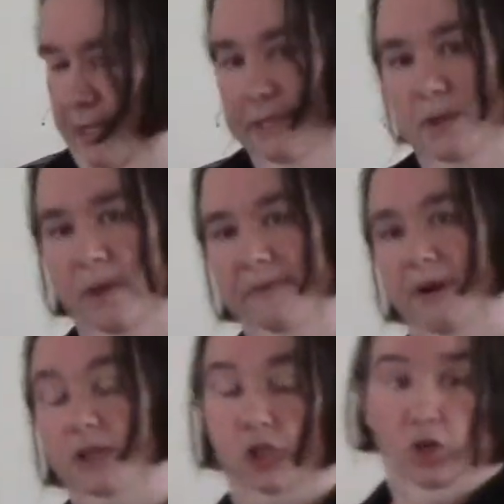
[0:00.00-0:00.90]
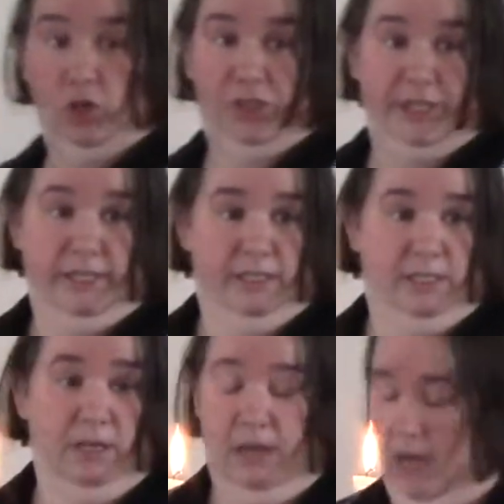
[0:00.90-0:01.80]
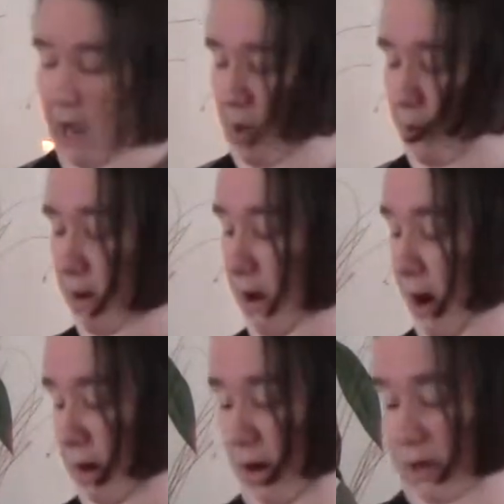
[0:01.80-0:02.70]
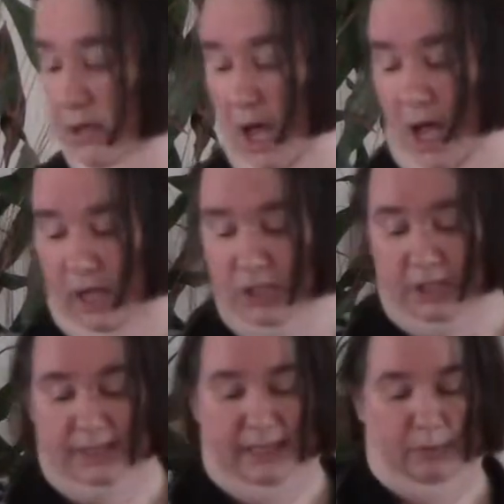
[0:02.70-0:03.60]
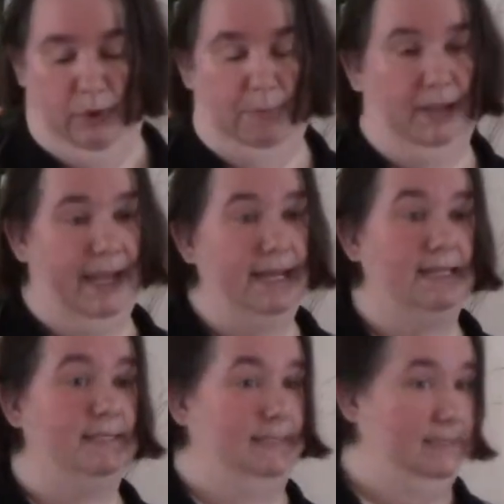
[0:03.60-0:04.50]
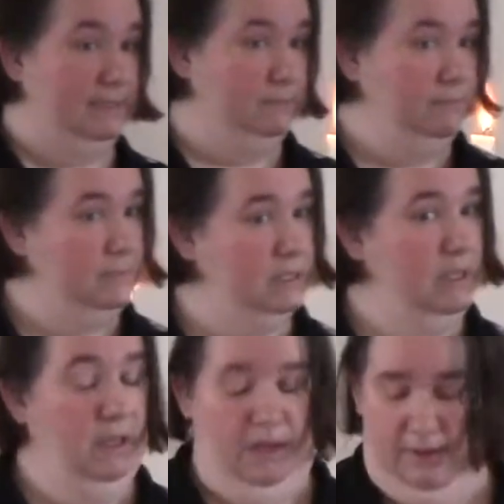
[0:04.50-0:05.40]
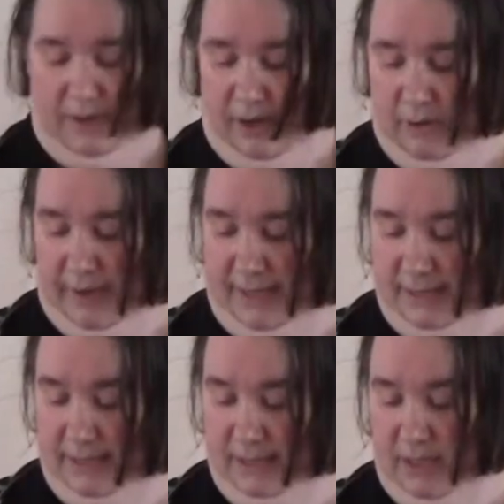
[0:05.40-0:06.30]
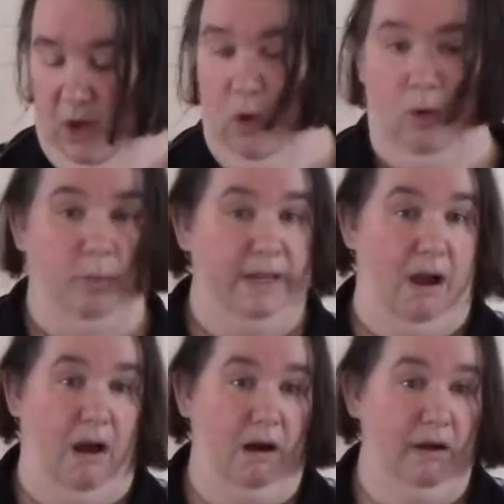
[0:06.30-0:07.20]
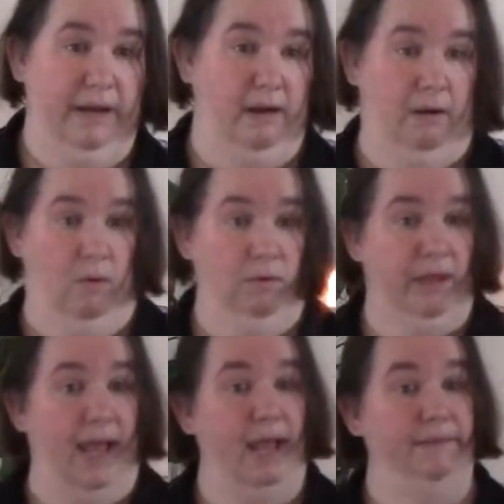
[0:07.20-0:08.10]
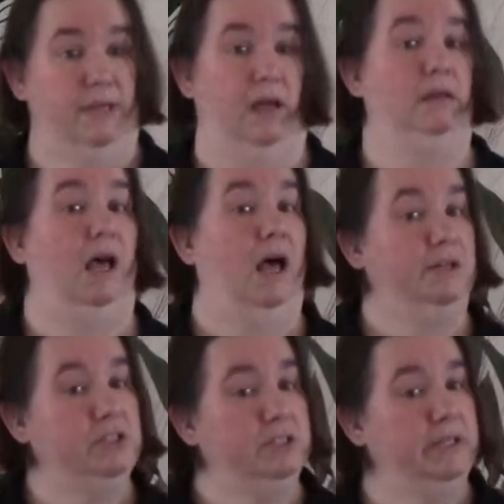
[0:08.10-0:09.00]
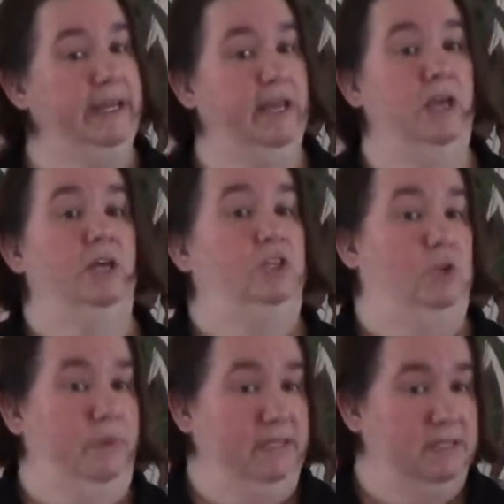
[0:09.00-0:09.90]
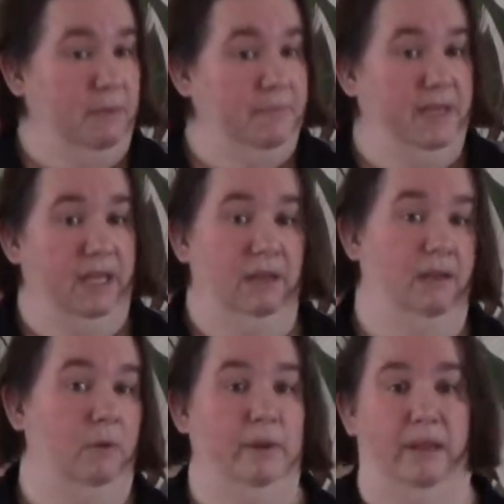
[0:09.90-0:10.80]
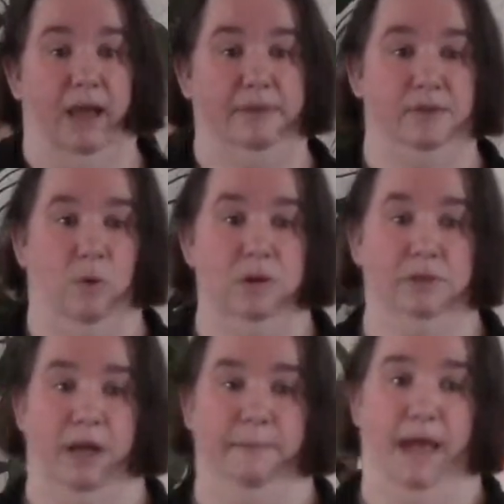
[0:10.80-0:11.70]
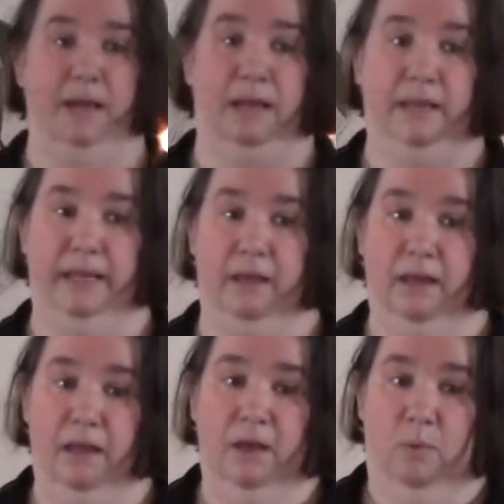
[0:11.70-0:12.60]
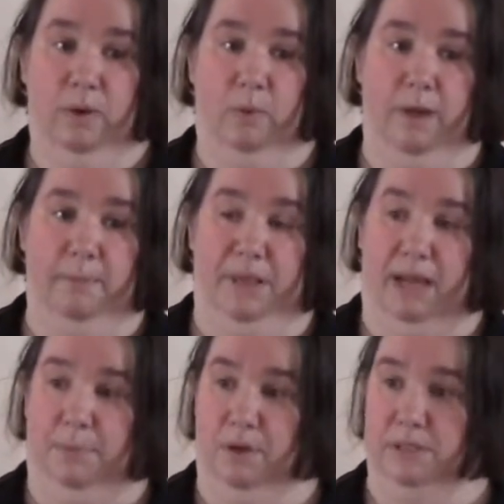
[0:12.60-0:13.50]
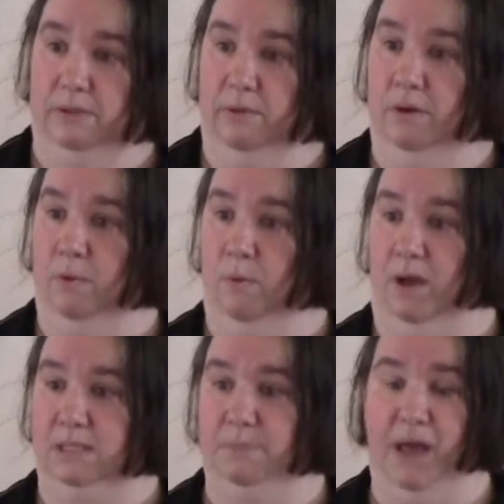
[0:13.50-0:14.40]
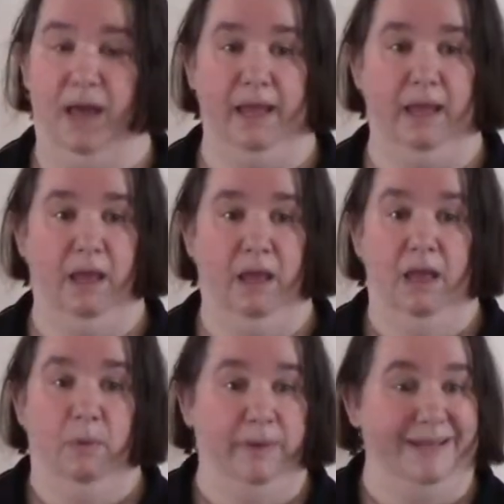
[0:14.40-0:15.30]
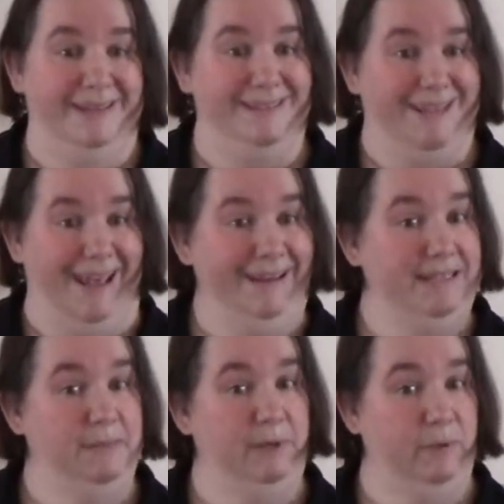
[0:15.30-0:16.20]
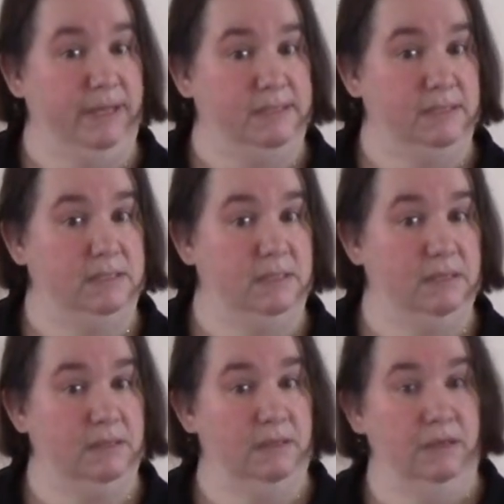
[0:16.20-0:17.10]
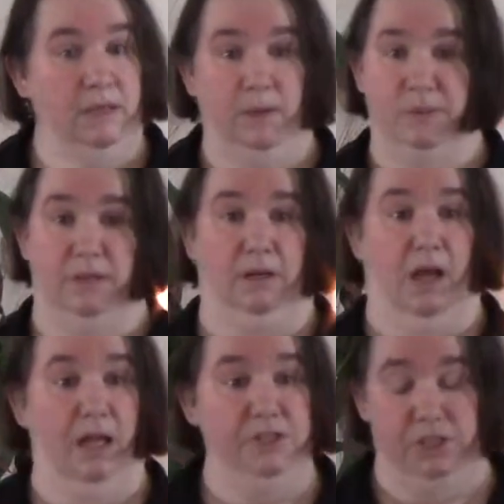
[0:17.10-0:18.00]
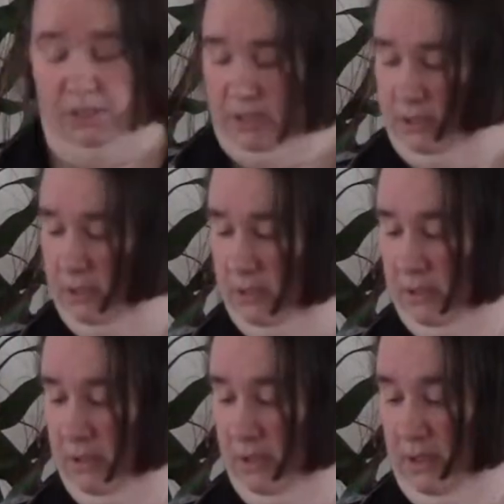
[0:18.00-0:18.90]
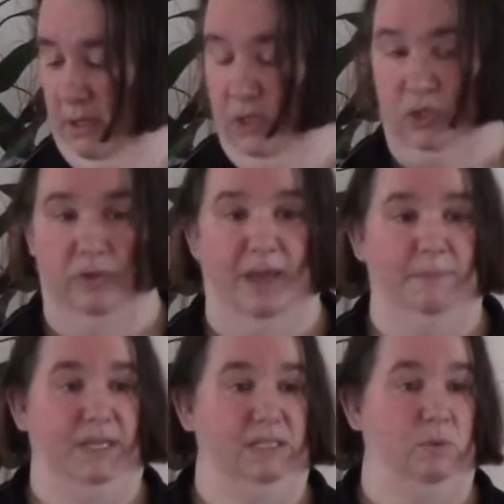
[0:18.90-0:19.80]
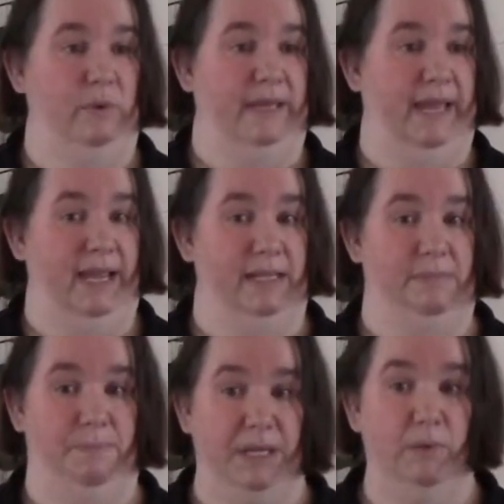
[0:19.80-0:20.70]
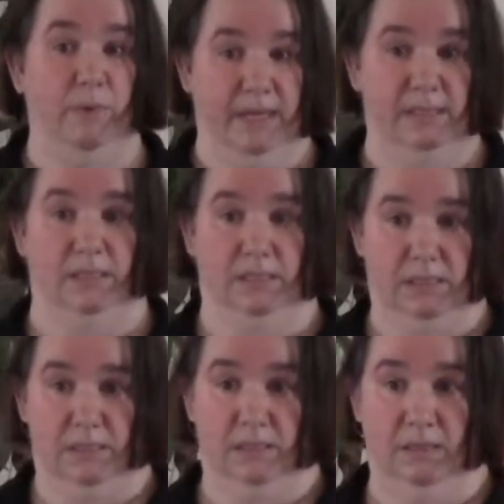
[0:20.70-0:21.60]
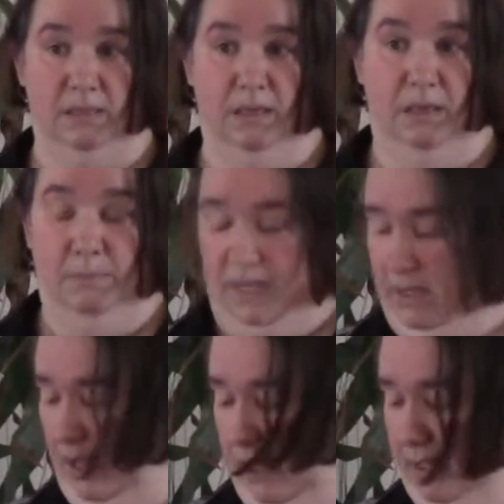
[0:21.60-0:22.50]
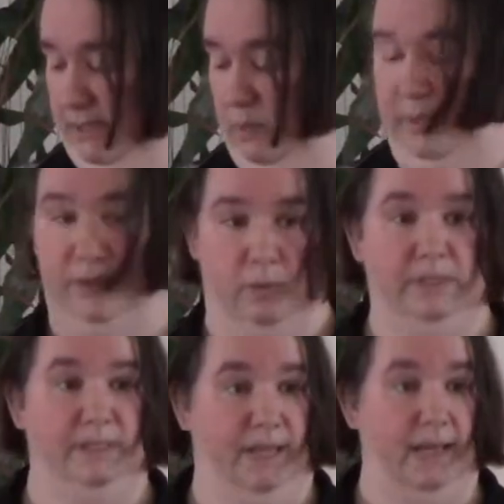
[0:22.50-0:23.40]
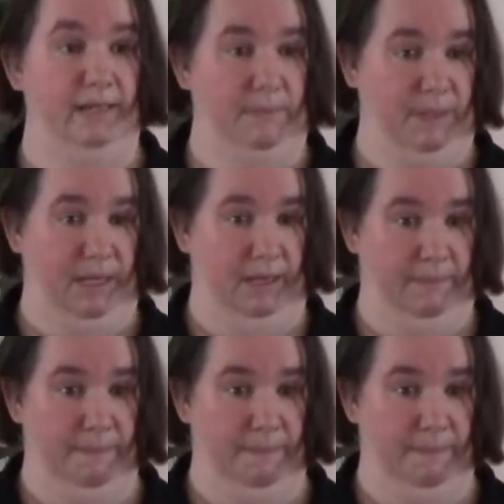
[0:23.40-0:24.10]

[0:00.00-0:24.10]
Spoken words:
So if our churches are unconsciously replicating systems that are racist, or we are in our own lives unconsciously doing something, we lock the doors automatically when a black person walks by, we didn't intend it to be racist, it was unconscious, so that means we can't be racist because we don't intend to be.